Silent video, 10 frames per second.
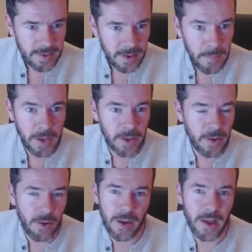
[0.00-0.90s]
But you
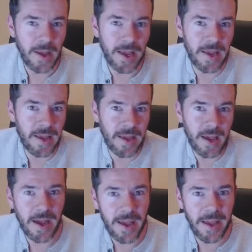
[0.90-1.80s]
know,
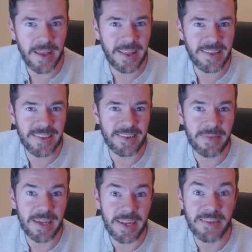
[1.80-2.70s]
that's just
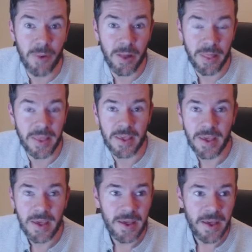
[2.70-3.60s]
me. It is one of the
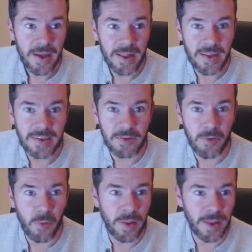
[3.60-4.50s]
classic
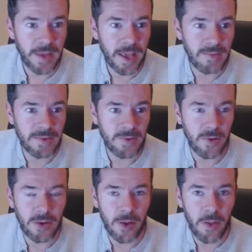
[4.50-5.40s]
role-playing games,
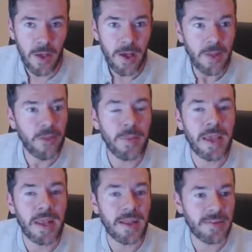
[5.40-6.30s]
or you know, the
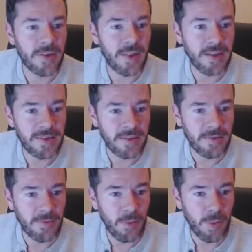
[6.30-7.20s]
beginnings of the classic
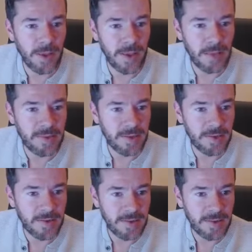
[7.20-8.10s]
role-playing game
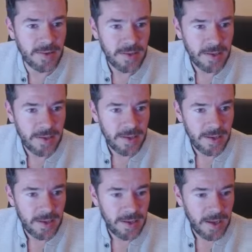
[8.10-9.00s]
series.
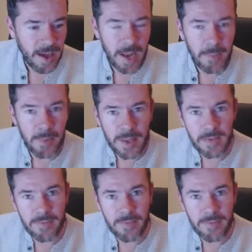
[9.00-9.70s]
I believe